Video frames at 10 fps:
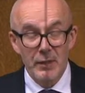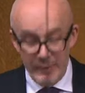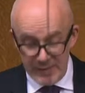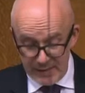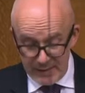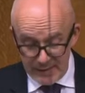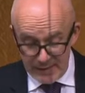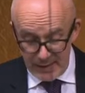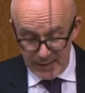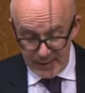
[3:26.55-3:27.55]
Businesses
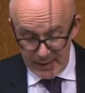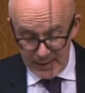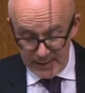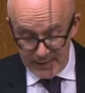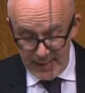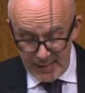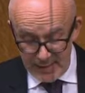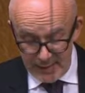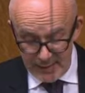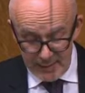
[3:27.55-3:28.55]
like
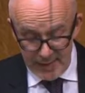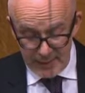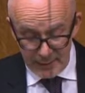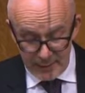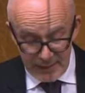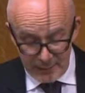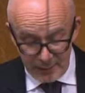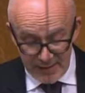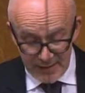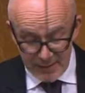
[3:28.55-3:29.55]
Steger Clear
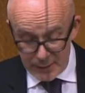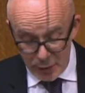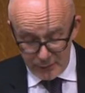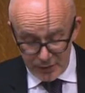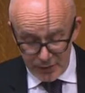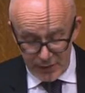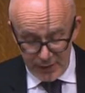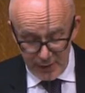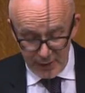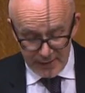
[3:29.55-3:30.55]
Plastics in Coventry,
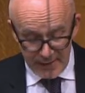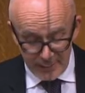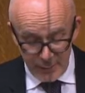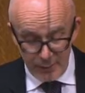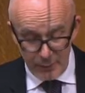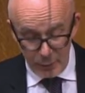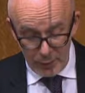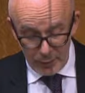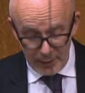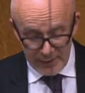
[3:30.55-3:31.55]
Techman more
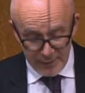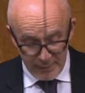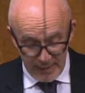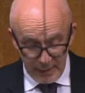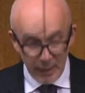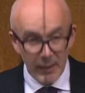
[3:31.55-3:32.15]
locally to me.